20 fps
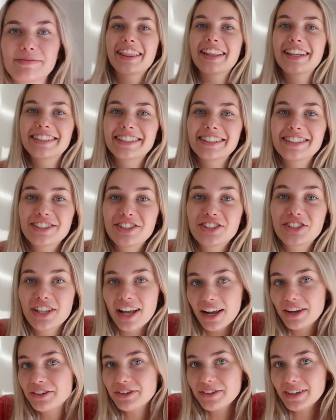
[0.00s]
This is
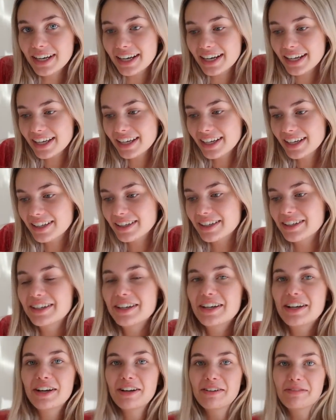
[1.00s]
genuinely
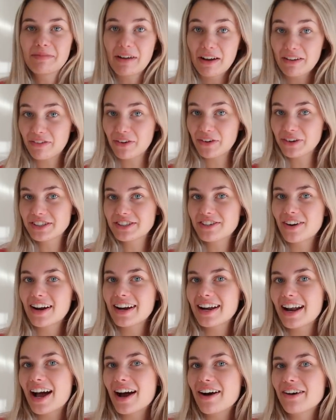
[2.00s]
my voice right
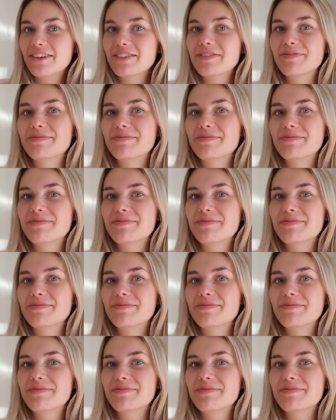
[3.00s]
now.